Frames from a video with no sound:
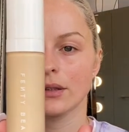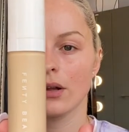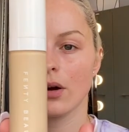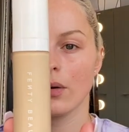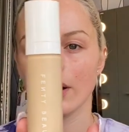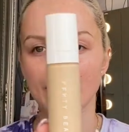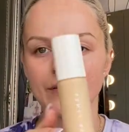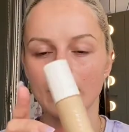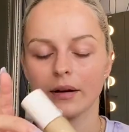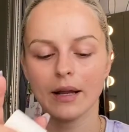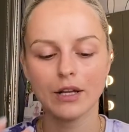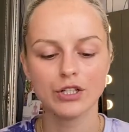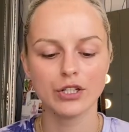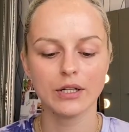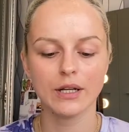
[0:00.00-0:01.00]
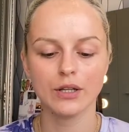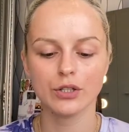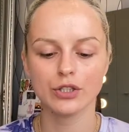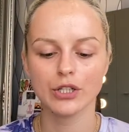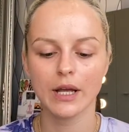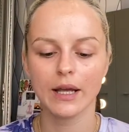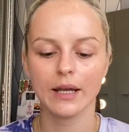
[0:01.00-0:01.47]
Longwear Foundation in the
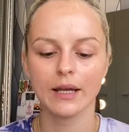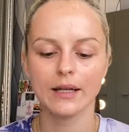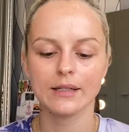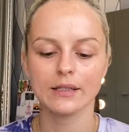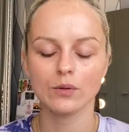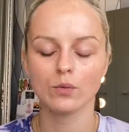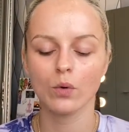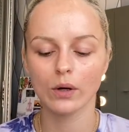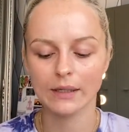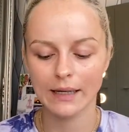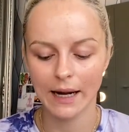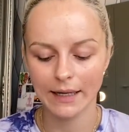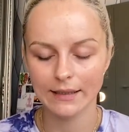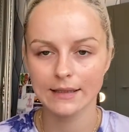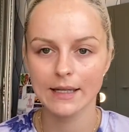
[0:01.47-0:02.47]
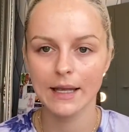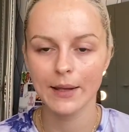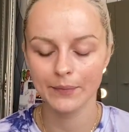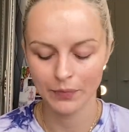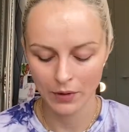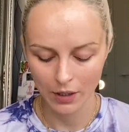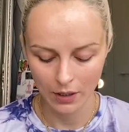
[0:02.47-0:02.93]
shade
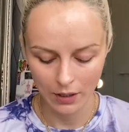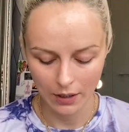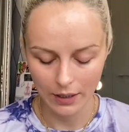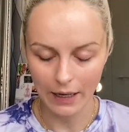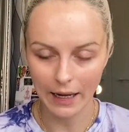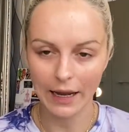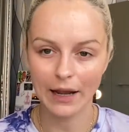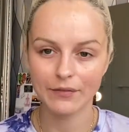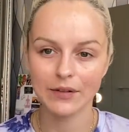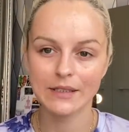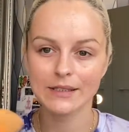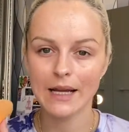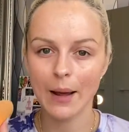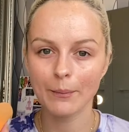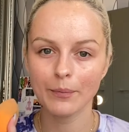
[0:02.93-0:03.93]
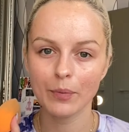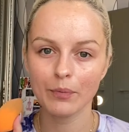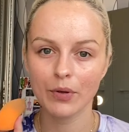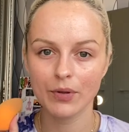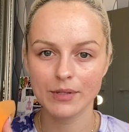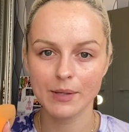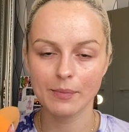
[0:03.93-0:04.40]
190. I have a damp
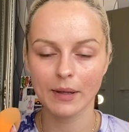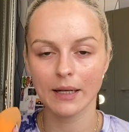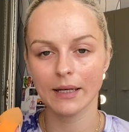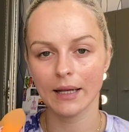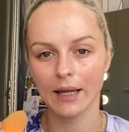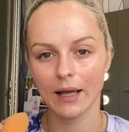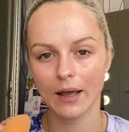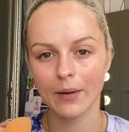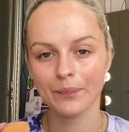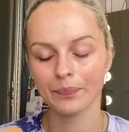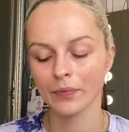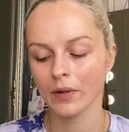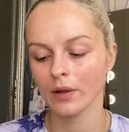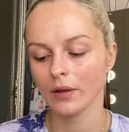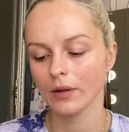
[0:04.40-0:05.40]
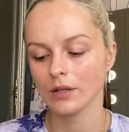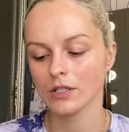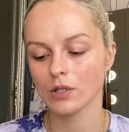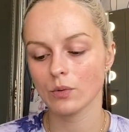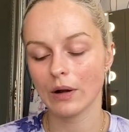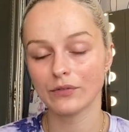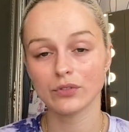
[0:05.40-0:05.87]
beauty blender here. So
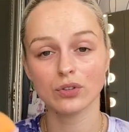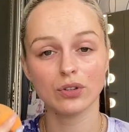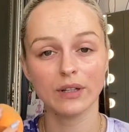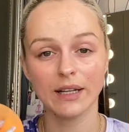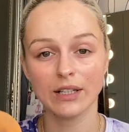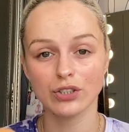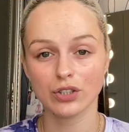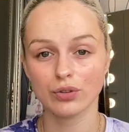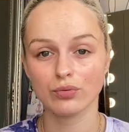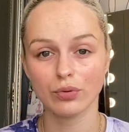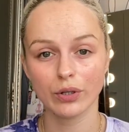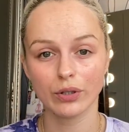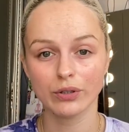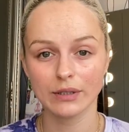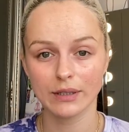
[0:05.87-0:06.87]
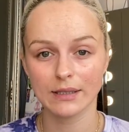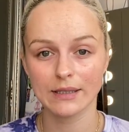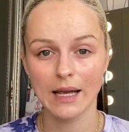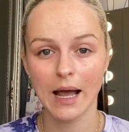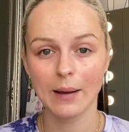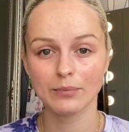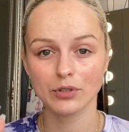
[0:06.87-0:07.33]
what I've done is just run it under the
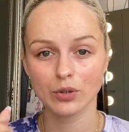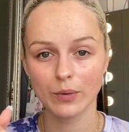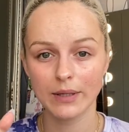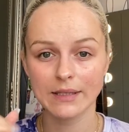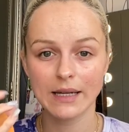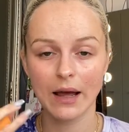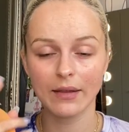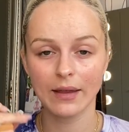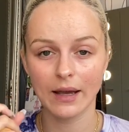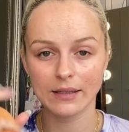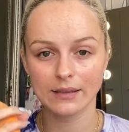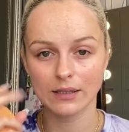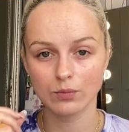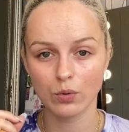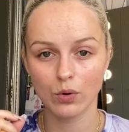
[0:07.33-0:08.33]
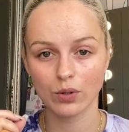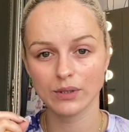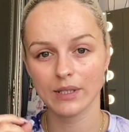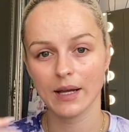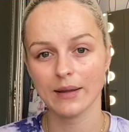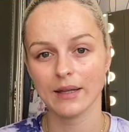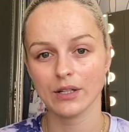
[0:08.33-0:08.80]
tap, squeezed out the excess water
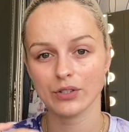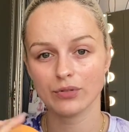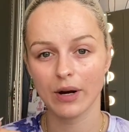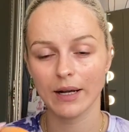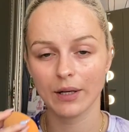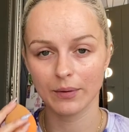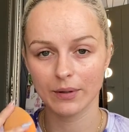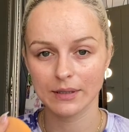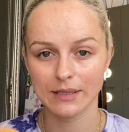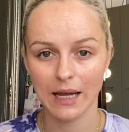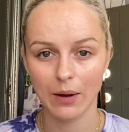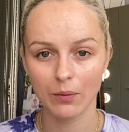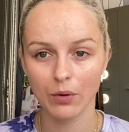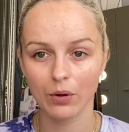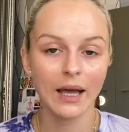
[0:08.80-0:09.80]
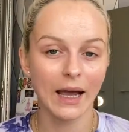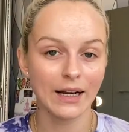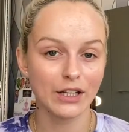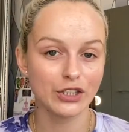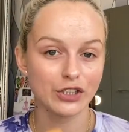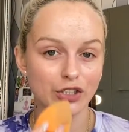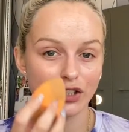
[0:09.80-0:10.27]
and then dried a towel. And
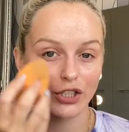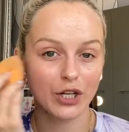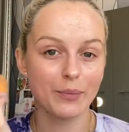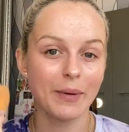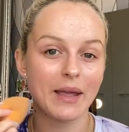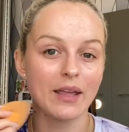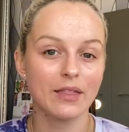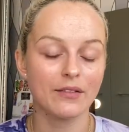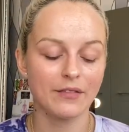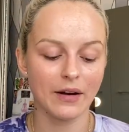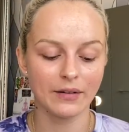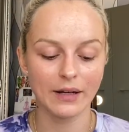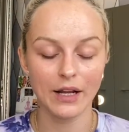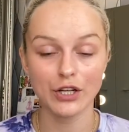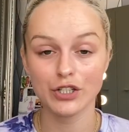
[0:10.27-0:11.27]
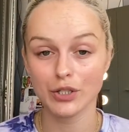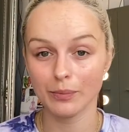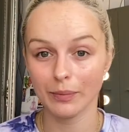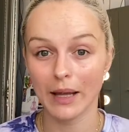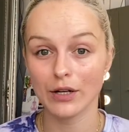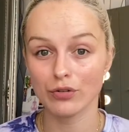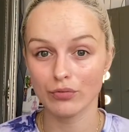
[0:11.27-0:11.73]
it's just going to make the foundation
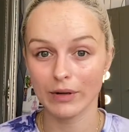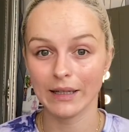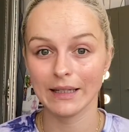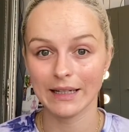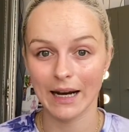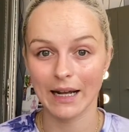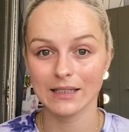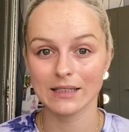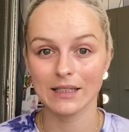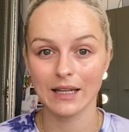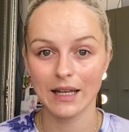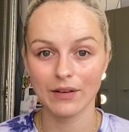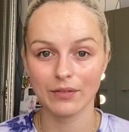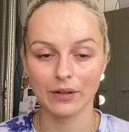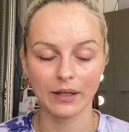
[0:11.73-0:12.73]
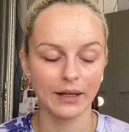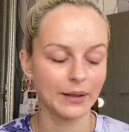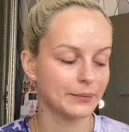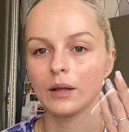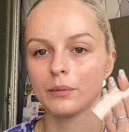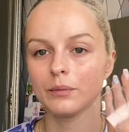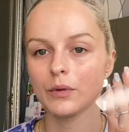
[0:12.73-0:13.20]
blend really nice and evenly.
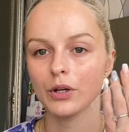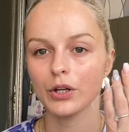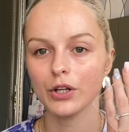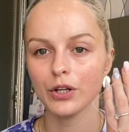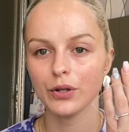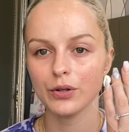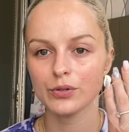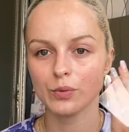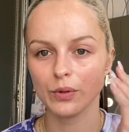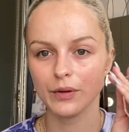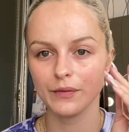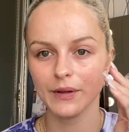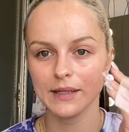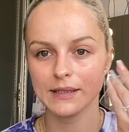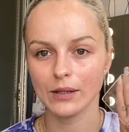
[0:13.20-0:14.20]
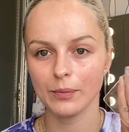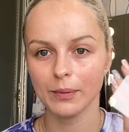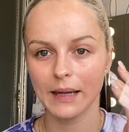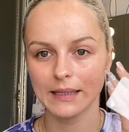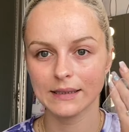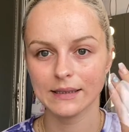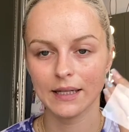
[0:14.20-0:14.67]
I'm going to use one of these little
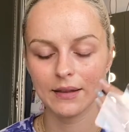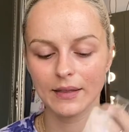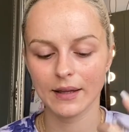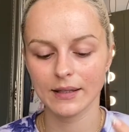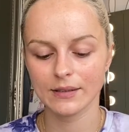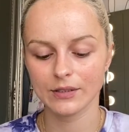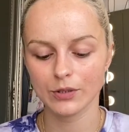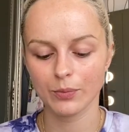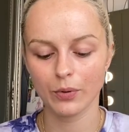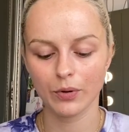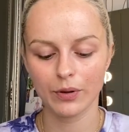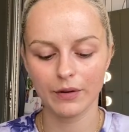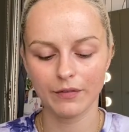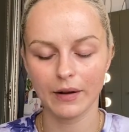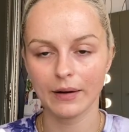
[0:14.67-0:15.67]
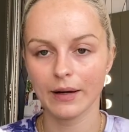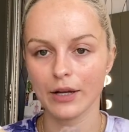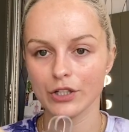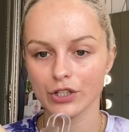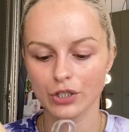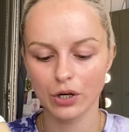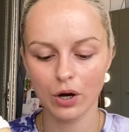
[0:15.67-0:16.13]
plastic things to put the
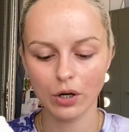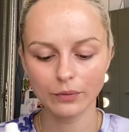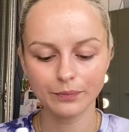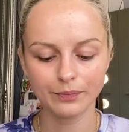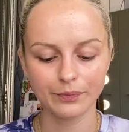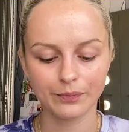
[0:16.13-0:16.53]
foundation on.